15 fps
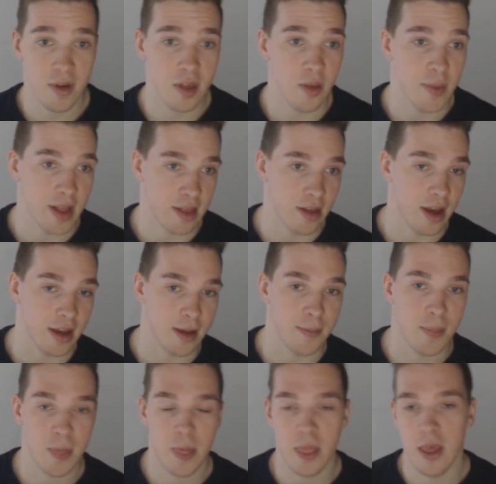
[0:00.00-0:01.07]
It's a bit sucky.
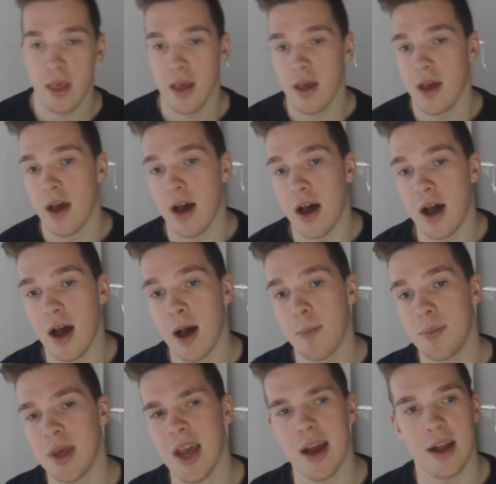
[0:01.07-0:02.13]

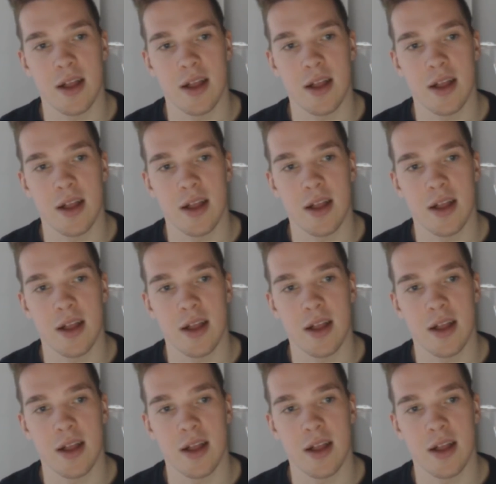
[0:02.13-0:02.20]
But yeah,